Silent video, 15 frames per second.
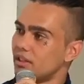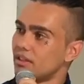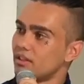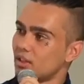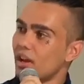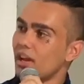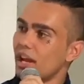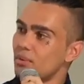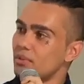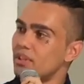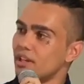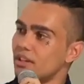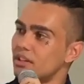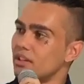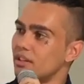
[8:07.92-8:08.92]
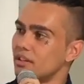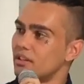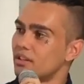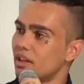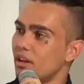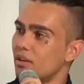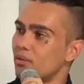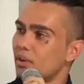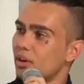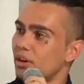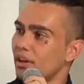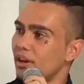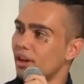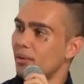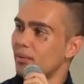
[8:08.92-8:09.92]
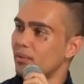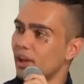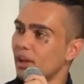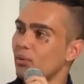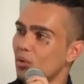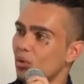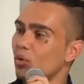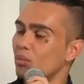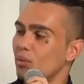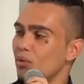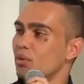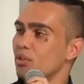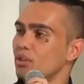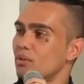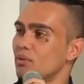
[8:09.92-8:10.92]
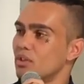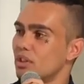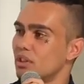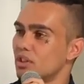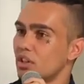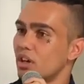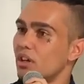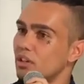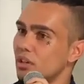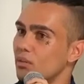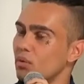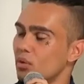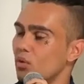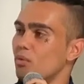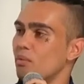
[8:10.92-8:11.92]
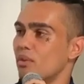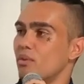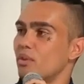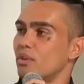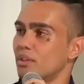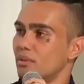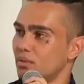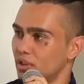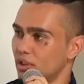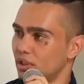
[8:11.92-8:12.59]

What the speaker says: So Heaps Decent started fucking, they recorded my first ever shit. Shantan recorded my first ever shit.